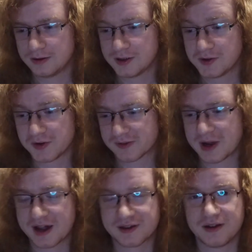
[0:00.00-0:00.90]
due to his
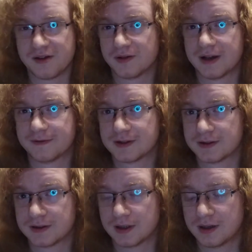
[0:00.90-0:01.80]
passing, he left.
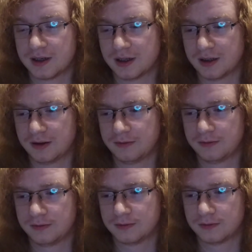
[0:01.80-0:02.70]

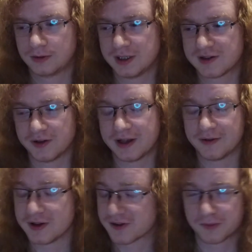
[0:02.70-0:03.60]
He still
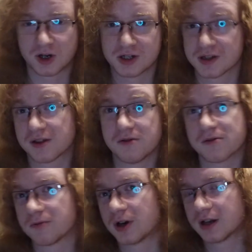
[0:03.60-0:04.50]
had like some projects he
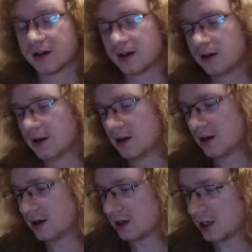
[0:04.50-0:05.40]
was working on.
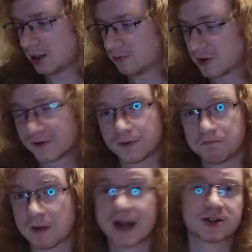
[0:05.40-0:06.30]
One of
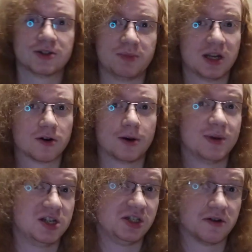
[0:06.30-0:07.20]
them actually being an
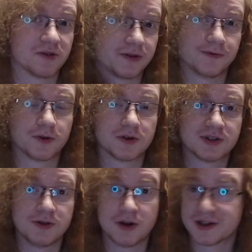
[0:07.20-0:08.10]
RPG. I was looking
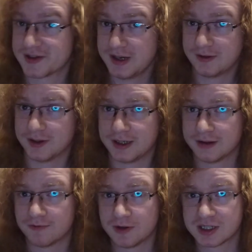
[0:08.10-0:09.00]
forward to
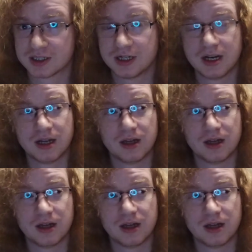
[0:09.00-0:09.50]
Sandland, which